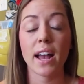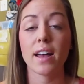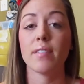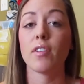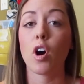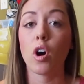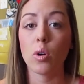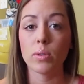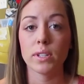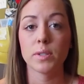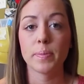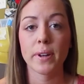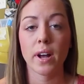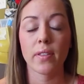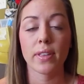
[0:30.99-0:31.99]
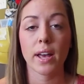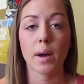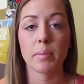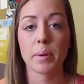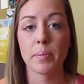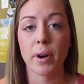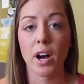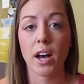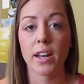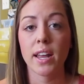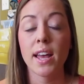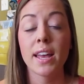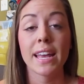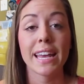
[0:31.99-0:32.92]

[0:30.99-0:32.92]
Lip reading: I have always been on the OmniPod